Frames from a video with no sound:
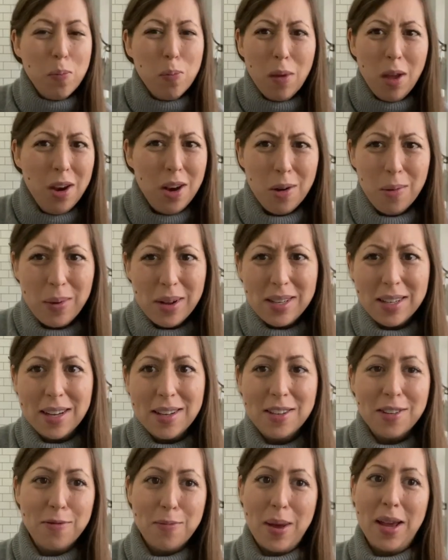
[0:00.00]
I don't wear
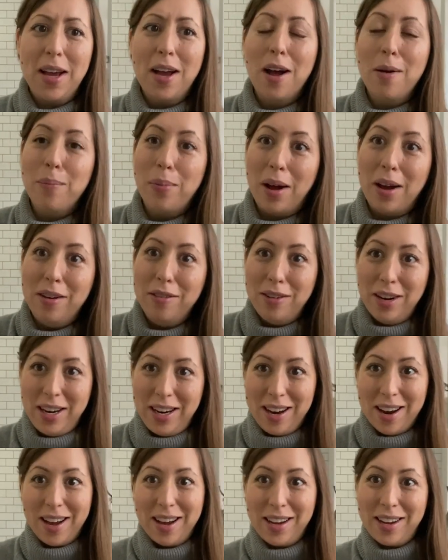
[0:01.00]
tons of makeup, but I really
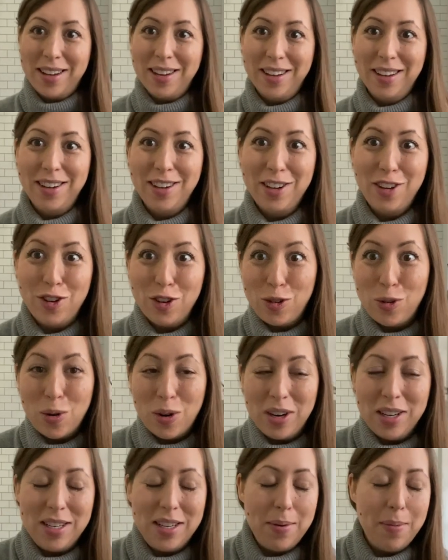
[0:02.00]
like good
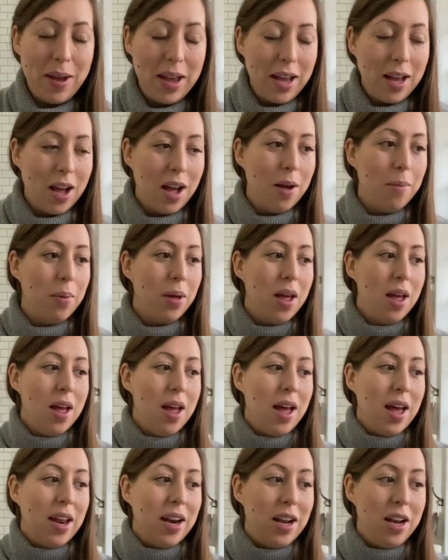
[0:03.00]
quality makeup
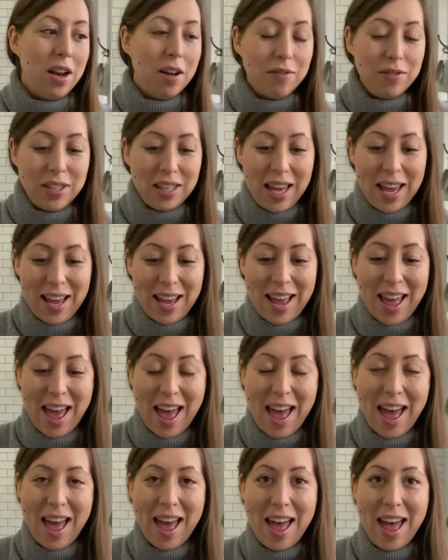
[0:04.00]
and I love
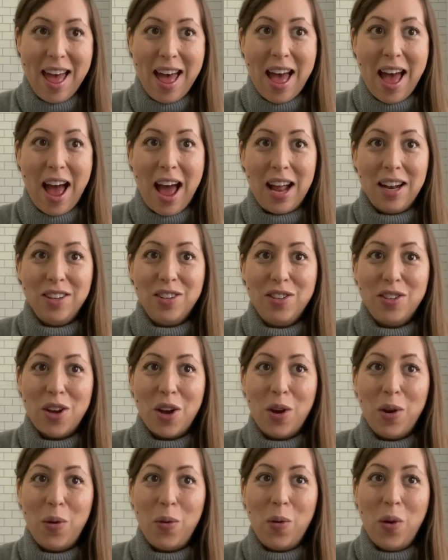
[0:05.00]
skincare. And
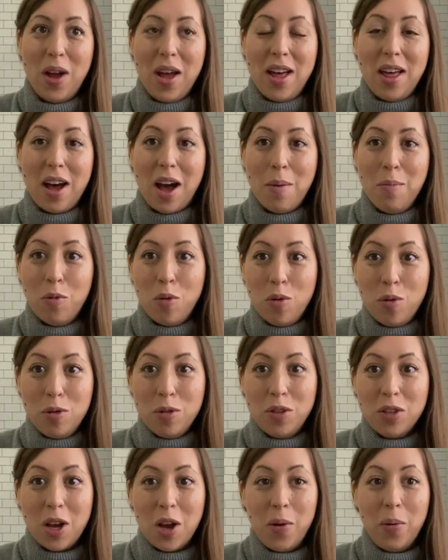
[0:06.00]
so I'm
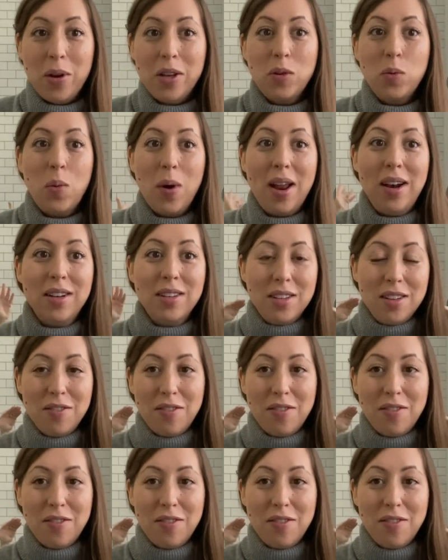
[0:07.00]
also, as well as the